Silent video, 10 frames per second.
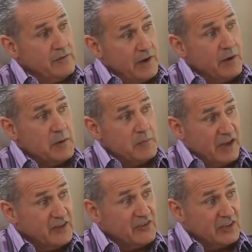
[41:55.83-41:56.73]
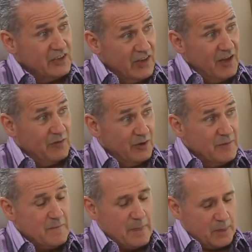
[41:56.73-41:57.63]
very basic
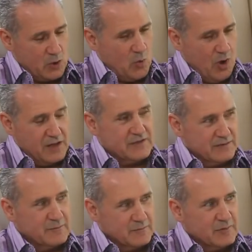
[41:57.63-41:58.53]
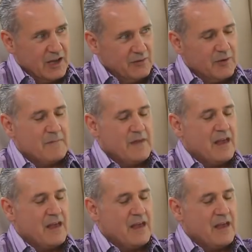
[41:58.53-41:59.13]
level, quantum level,